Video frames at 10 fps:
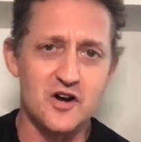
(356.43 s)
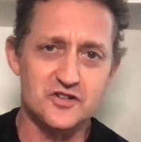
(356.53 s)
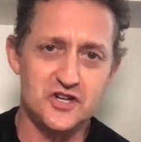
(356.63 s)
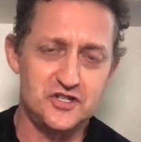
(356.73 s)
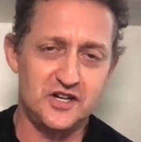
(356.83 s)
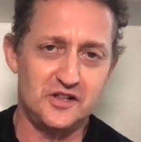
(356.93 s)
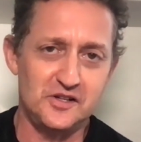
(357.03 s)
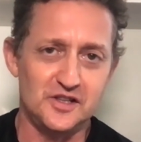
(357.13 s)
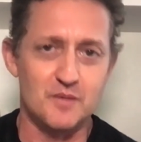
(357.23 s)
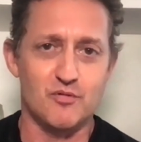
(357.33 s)

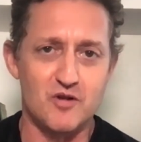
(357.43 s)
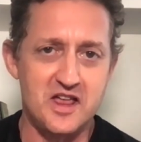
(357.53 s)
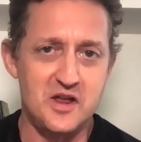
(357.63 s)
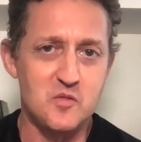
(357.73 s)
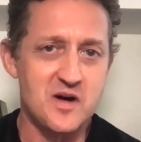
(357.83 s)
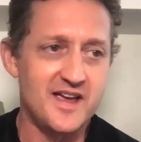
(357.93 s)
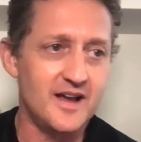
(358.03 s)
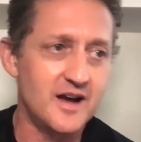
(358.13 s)
artistically liberating way.